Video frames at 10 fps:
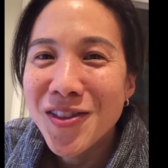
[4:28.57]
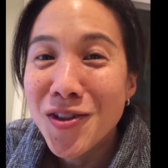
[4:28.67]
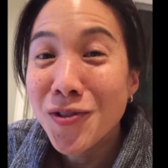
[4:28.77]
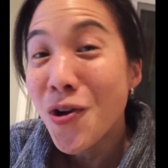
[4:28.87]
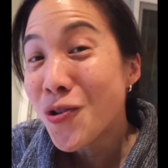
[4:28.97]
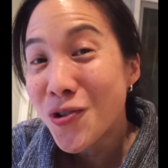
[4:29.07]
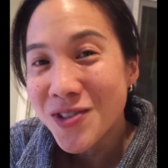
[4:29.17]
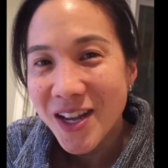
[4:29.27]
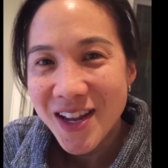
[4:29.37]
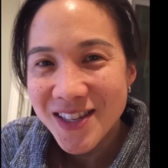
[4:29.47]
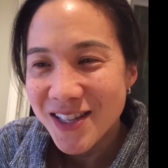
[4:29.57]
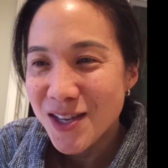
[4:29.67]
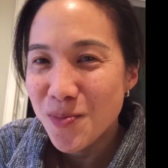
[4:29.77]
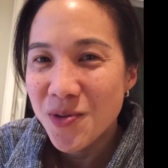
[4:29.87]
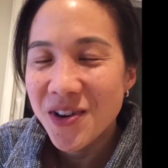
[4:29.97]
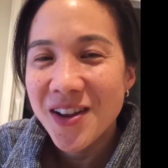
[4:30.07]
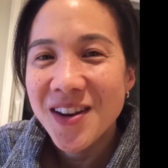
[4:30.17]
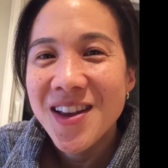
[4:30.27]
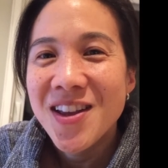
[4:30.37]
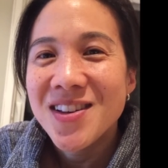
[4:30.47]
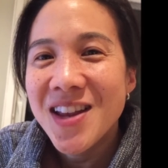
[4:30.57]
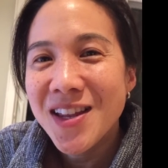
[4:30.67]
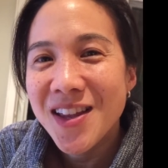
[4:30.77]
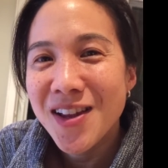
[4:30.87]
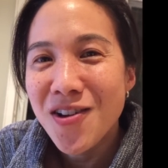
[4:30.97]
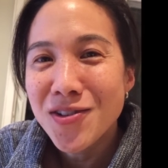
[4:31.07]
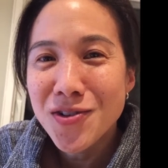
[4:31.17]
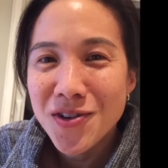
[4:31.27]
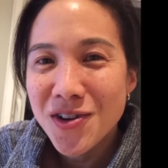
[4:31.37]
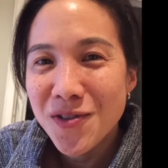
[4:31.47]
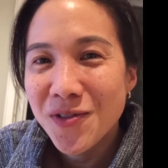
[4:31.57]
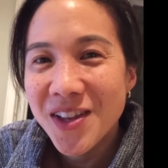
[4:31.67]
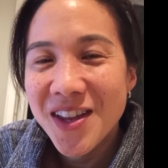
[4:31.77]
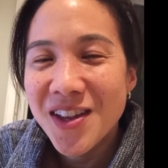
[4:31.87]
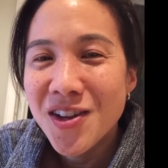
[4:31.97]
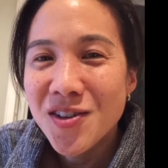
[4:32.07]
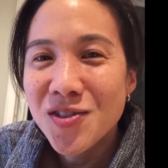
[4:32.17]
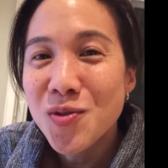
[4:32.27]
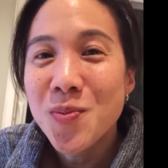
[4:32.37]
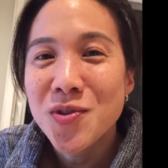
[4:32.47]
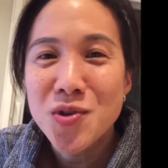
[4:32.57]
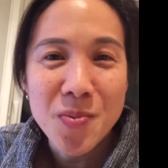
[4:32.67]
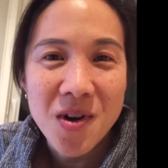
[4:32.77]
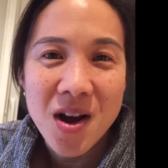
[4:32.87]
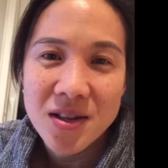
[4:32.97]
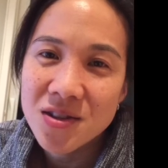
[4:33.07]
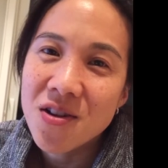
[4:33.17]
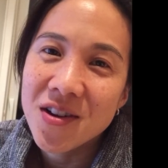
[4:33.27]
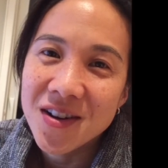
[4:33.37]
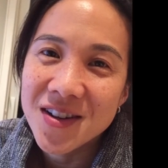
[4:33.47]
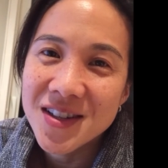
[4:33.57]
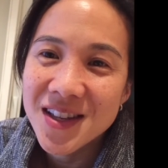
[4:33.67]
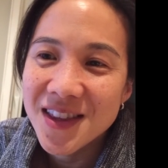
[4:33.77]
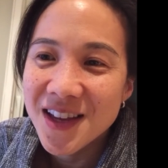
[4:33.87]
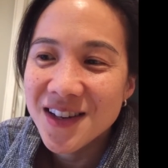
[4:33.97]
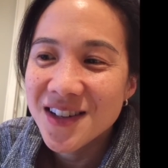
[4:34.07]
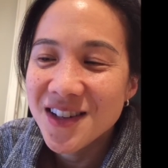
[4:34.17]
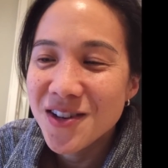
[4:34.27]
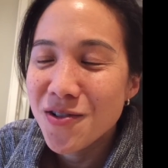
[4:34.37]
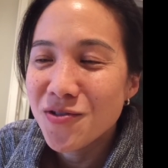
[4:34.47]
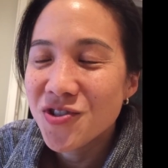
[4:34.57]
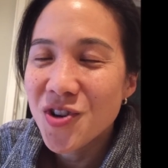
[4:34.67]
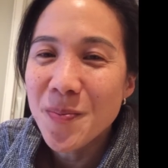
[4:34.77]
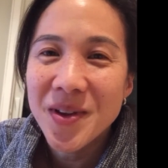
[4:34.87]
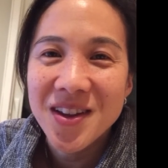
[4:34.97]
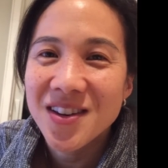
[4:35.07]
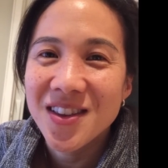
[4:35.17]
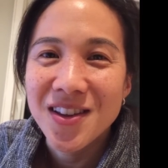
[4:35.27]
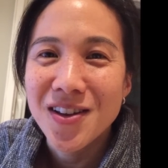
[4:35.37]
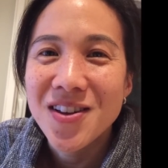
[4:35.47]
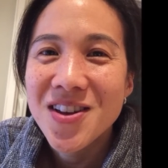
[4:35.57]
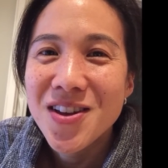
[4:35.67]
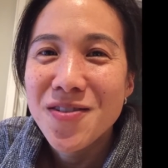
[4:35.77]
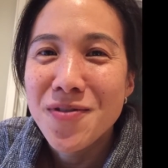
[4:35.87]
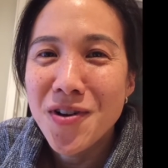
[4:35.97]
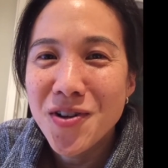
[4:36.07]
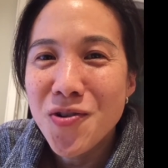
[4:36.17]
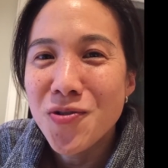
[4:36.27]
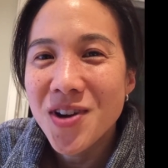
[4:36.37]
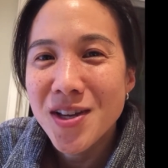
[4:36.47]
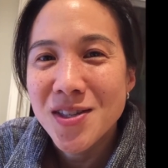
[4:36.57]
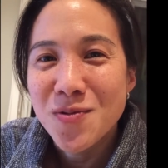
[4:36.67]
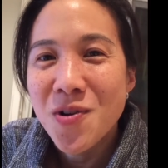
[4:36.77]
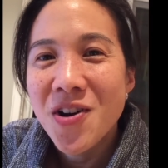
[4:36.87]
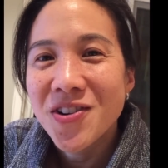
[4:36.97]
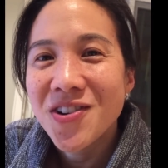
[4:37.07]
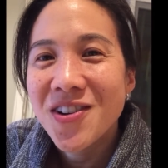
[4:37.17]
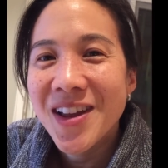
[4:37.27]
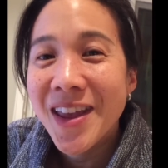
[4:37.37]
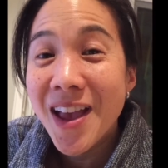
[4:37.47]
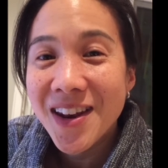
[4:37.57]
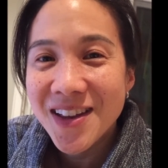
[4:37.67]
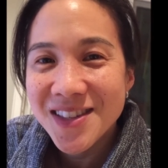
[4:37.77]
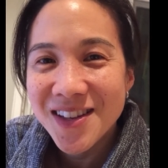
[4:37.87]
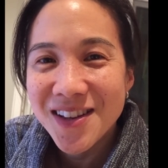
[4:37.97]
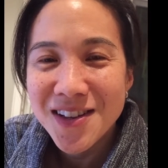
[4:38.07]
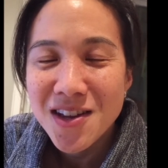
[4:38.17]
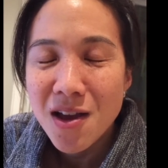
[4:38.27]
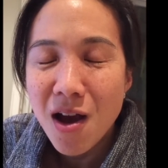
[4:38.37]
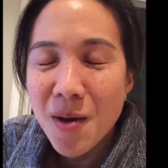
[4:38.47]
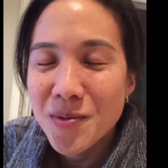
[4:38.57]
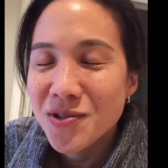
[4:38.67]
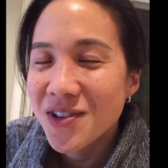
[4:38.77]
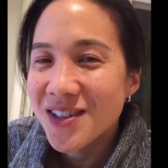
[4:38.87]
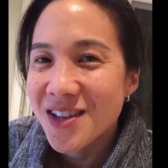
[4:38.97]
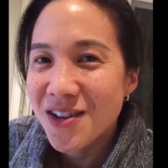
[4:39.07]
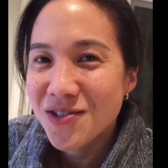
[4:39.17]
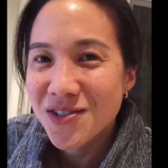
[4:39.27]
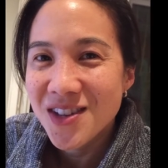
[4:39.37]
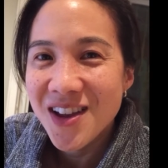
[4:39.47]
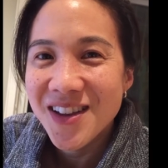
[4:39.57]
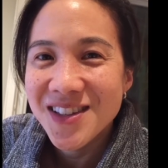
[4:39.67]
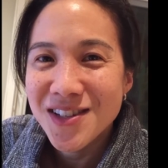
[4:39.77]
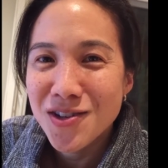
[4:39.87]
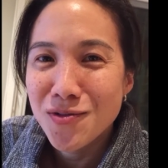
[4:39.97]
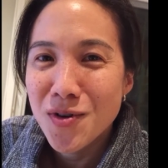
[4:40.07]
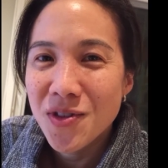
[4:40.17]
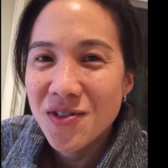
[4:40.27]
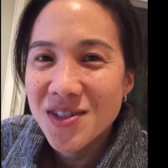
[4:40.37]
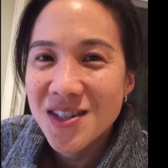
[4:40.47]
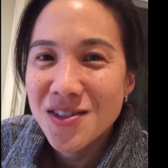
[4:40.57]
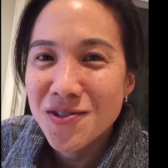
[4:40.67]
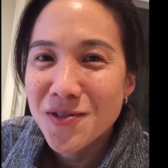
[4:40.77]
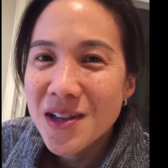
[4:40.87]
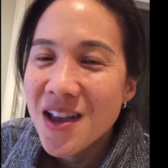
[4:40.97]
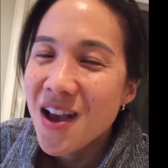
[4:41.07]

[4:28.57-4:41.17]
locals, I guess as he put it, taking alternatively super, super hot saunas and then, jumping into the very cold, icy water, again, as a opportunity to exercise and to grow their Sisu.